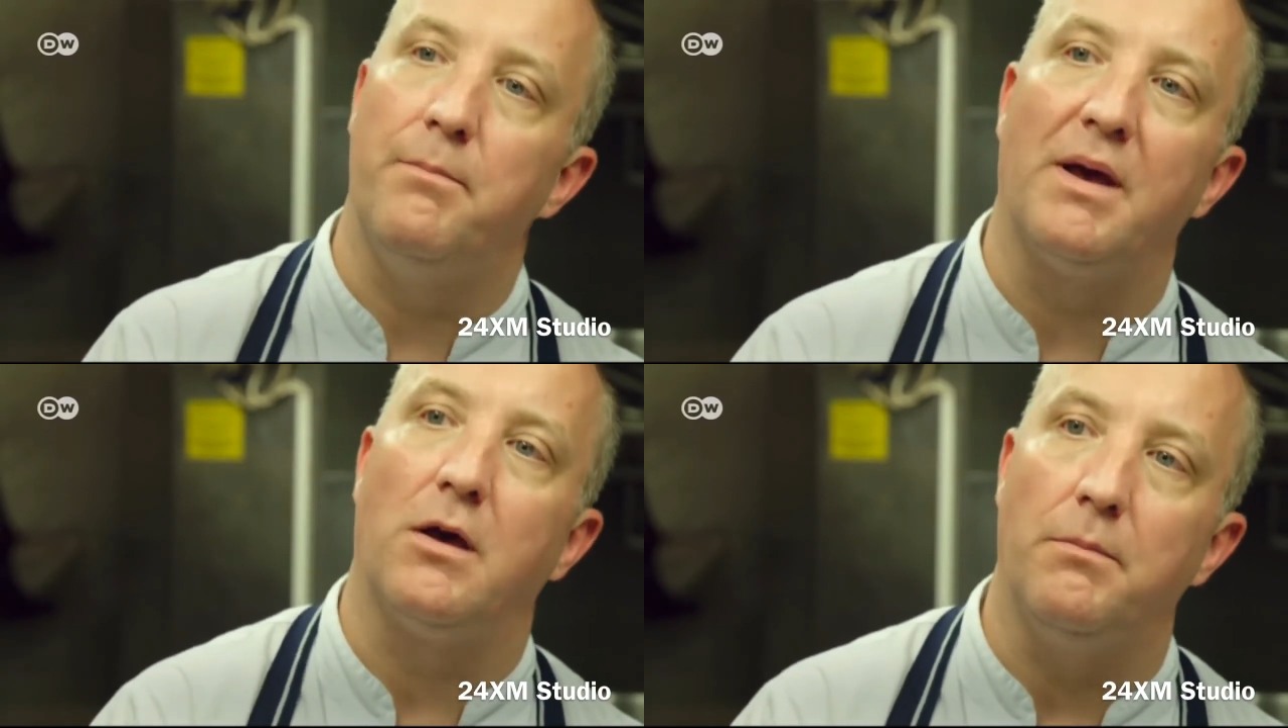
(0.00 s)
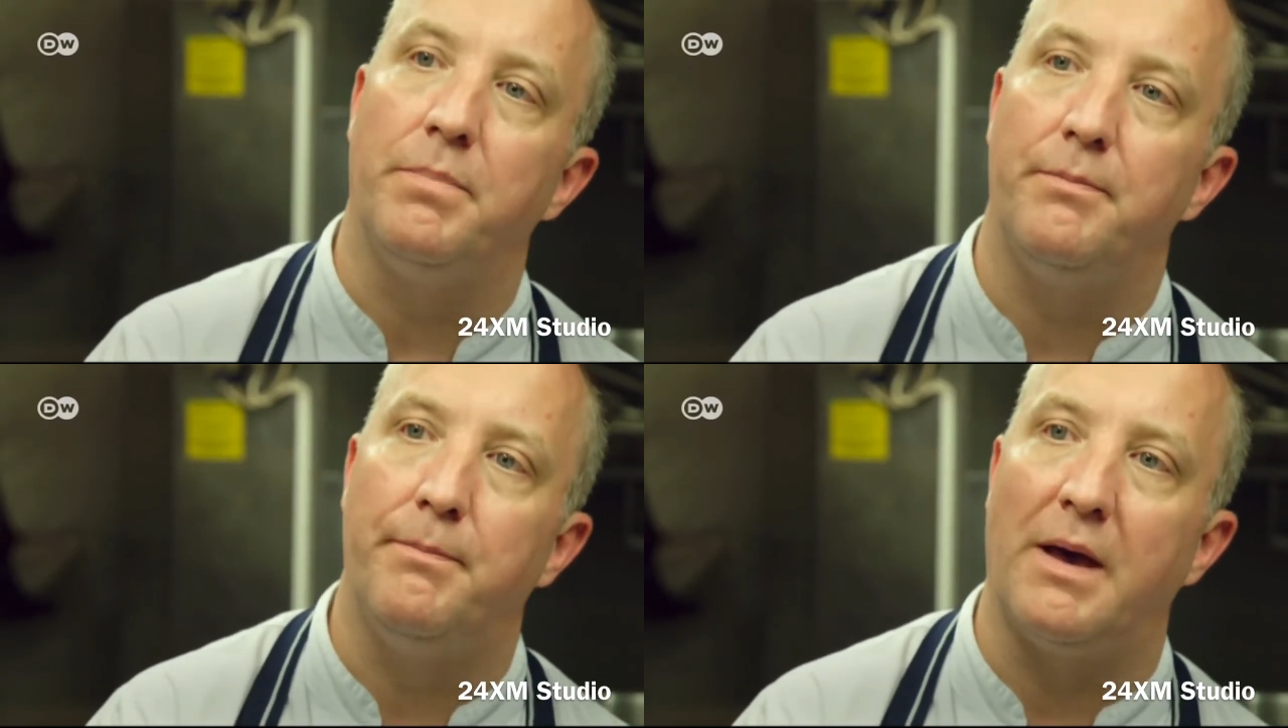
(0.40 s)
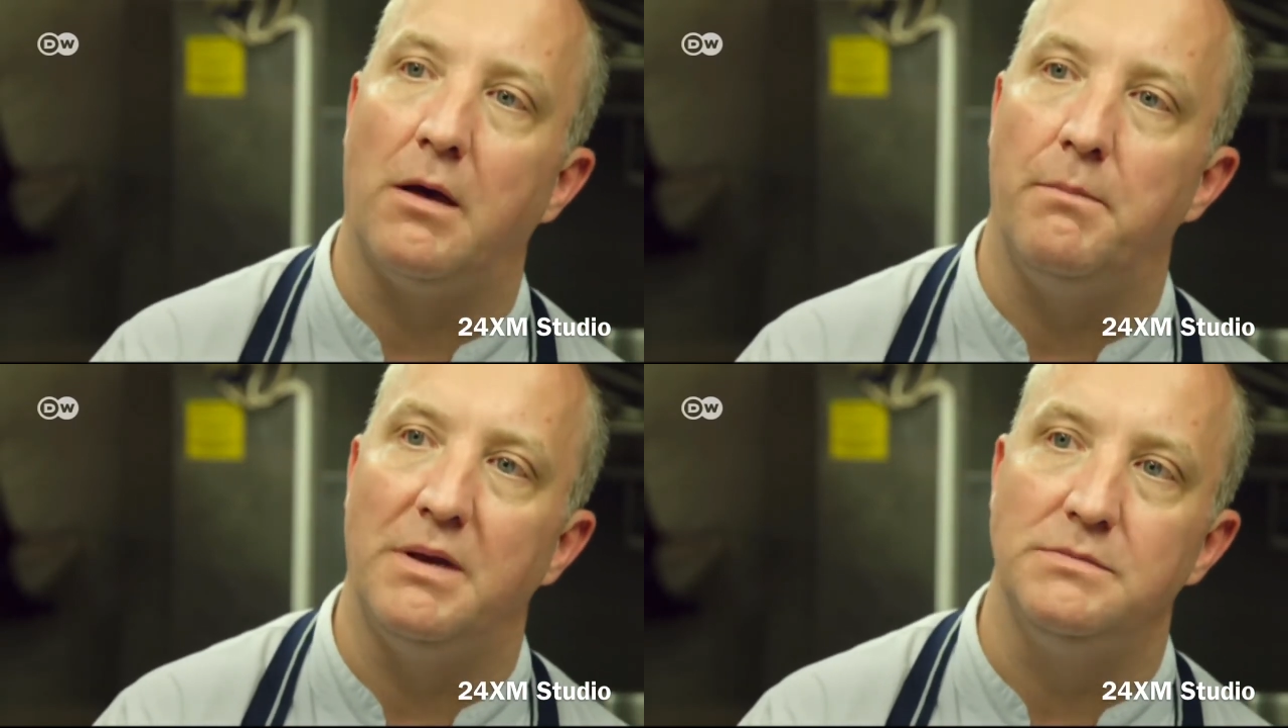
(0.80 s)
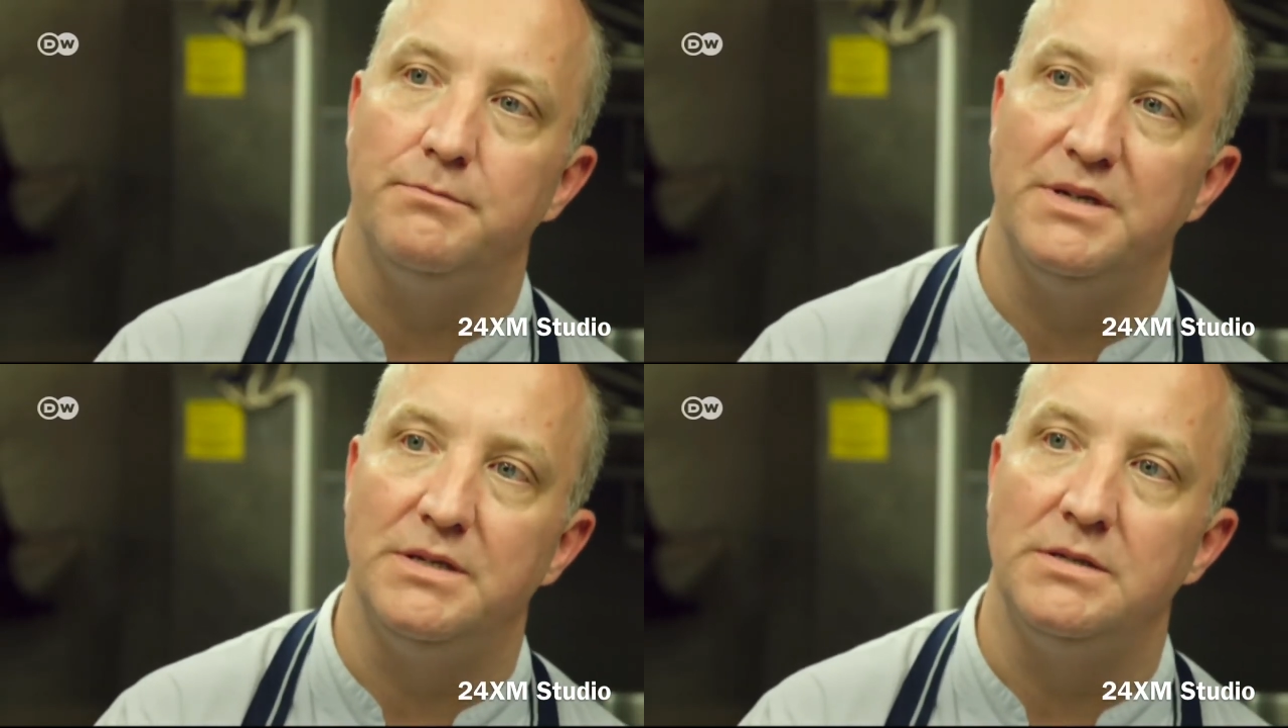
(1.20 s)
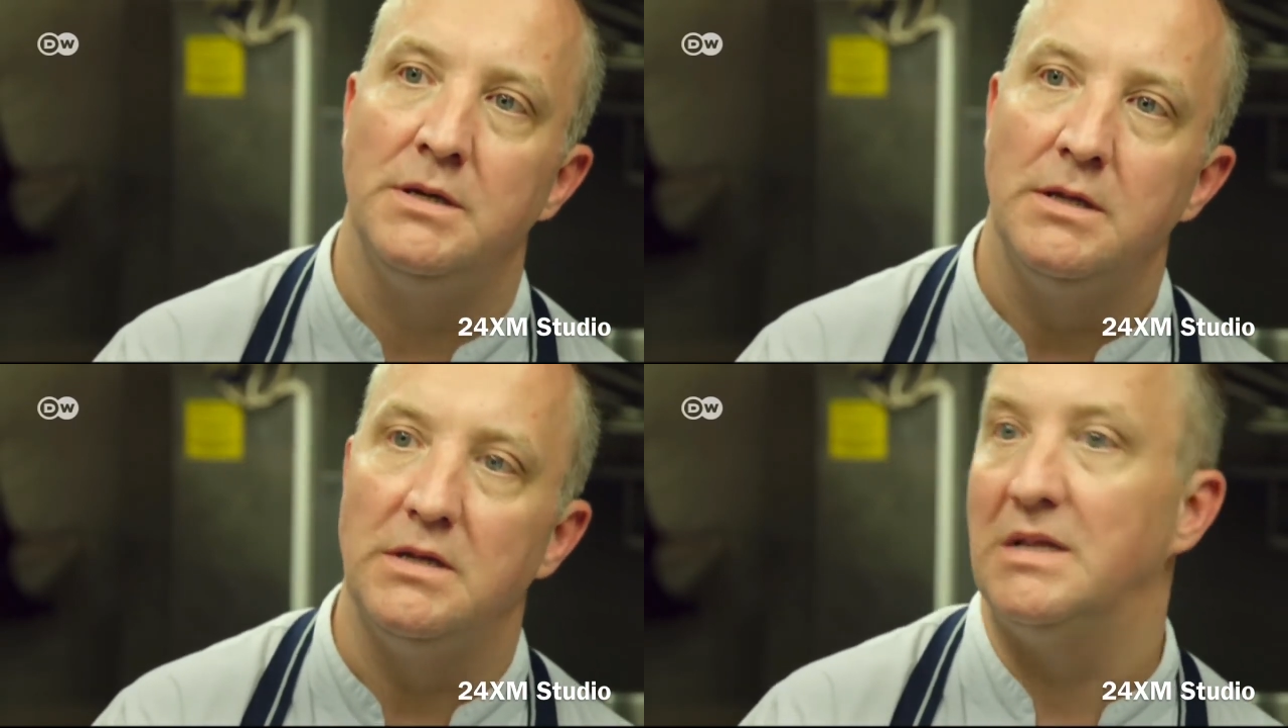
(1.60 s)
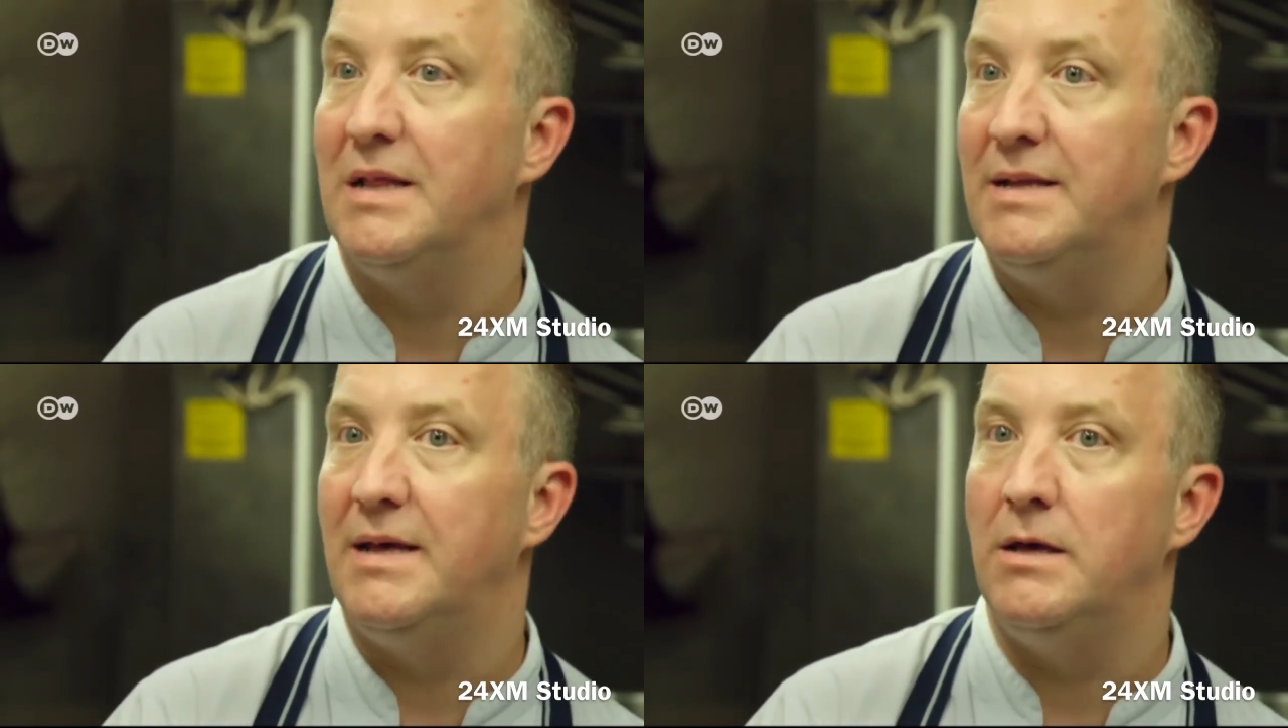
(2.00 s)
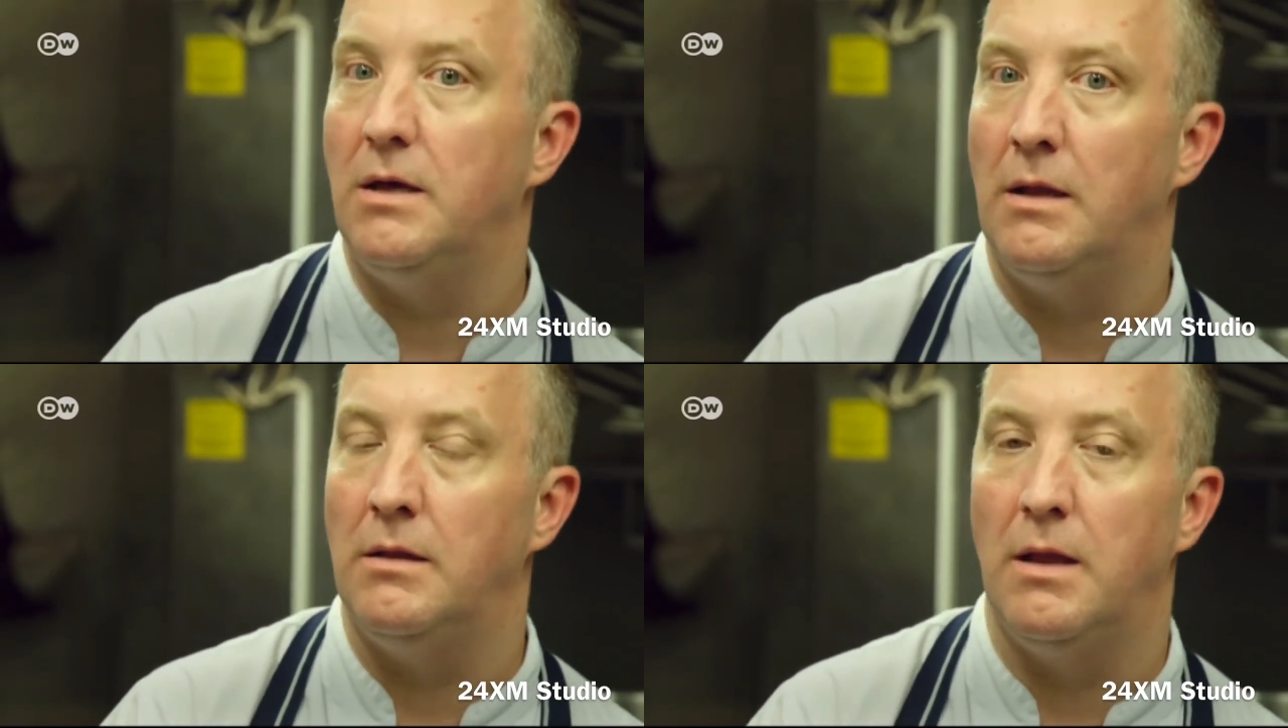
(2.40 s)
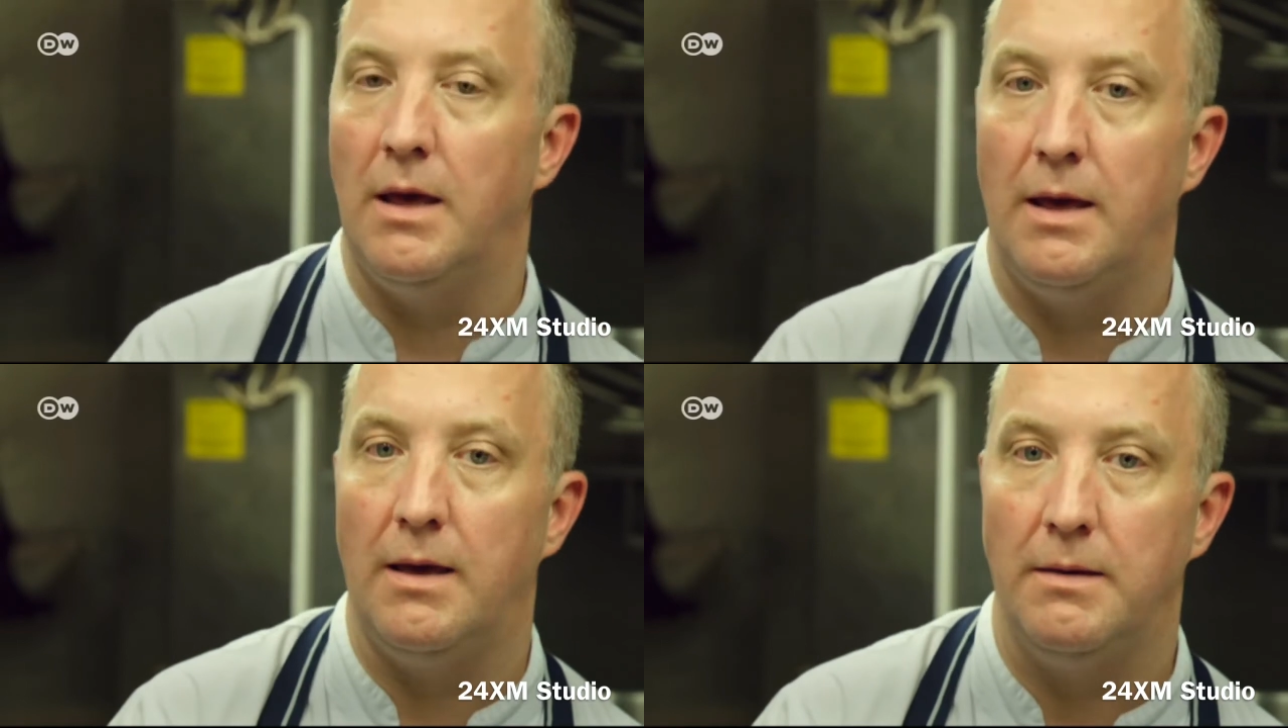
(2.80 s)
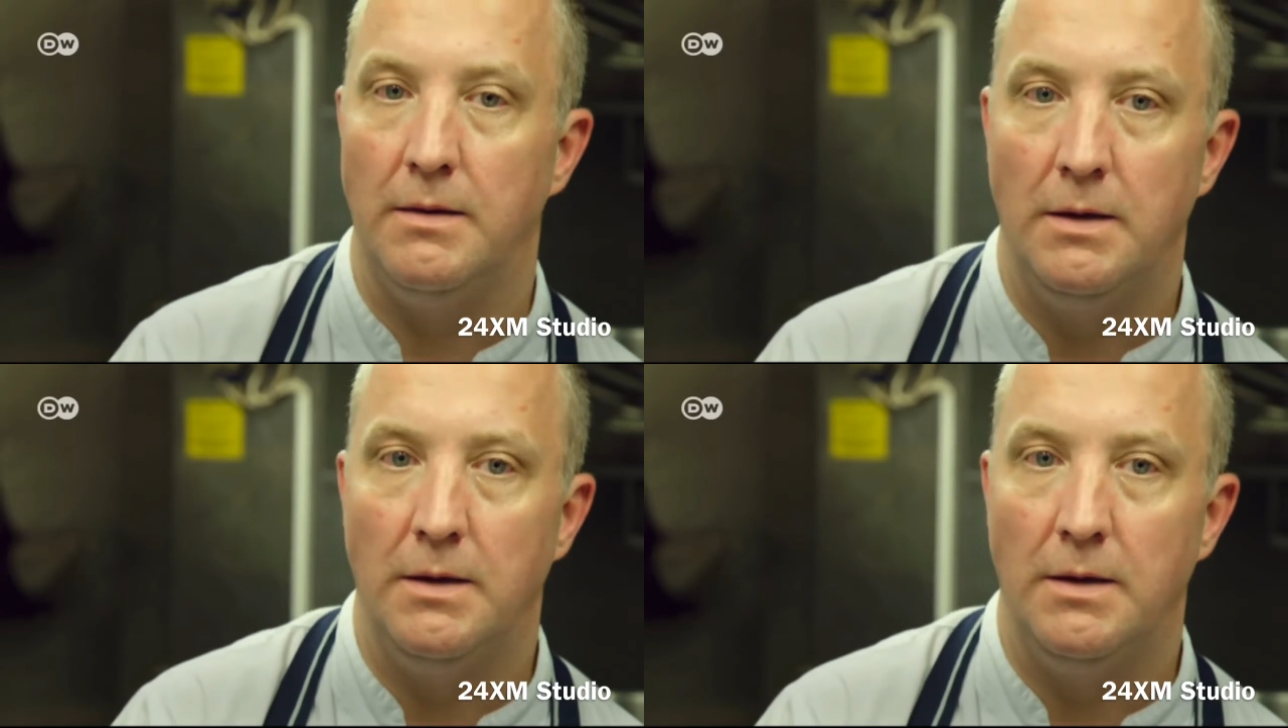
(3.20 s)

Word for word: pick up pick up bits and pieces. There's a lady in uh,